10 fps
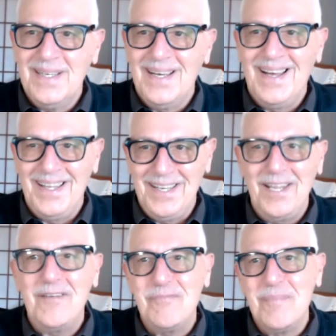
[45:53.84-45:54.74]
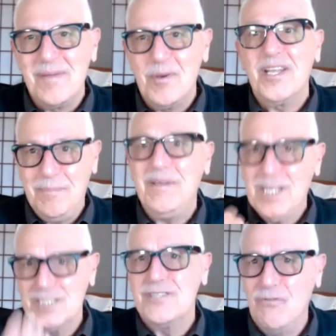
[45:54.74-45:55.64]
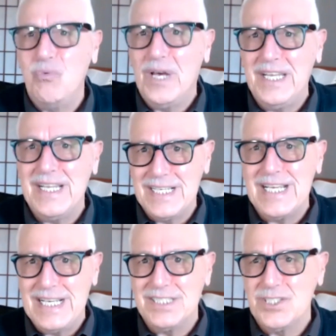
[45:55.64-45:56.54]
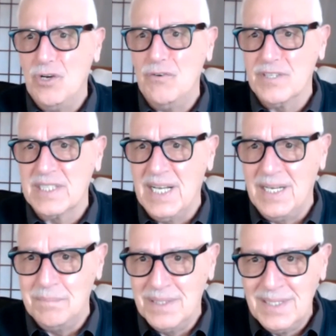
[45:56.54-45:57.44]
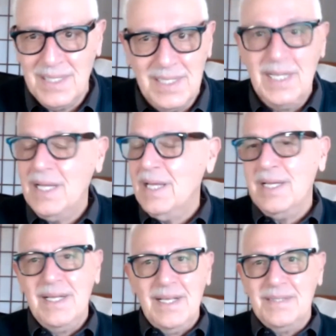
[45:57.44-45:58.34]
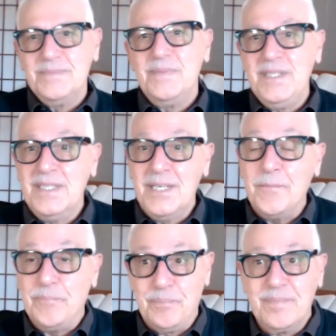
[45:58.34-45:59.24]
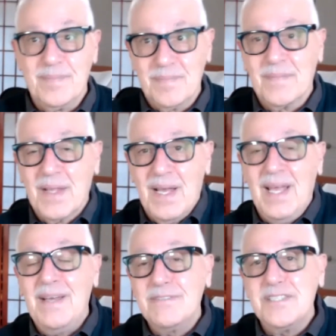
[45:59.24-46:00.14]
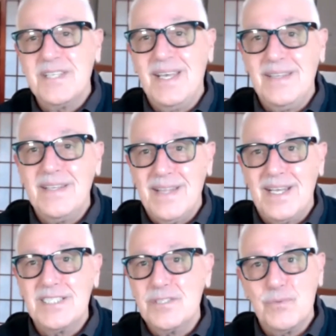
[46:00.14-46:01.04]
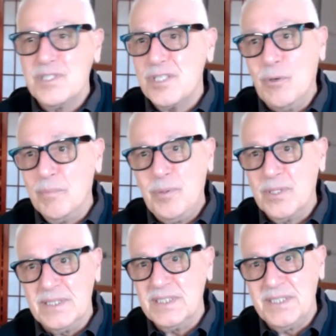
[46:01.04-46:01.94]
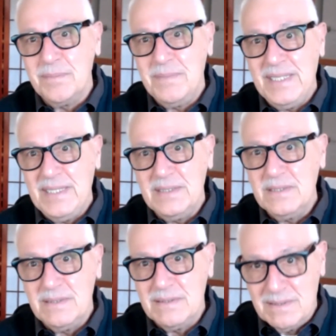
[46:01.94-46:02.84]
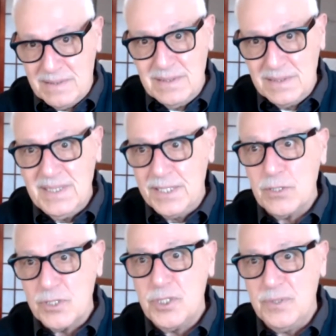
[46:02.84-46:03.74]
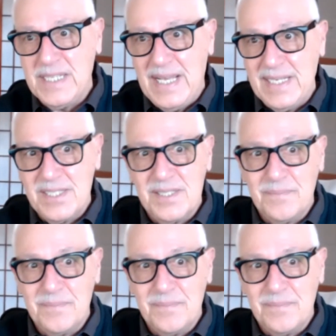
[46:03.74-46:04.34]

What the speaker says: I love my body because of what it has overcome. You know, I have to say that was so important to me in those 2 days.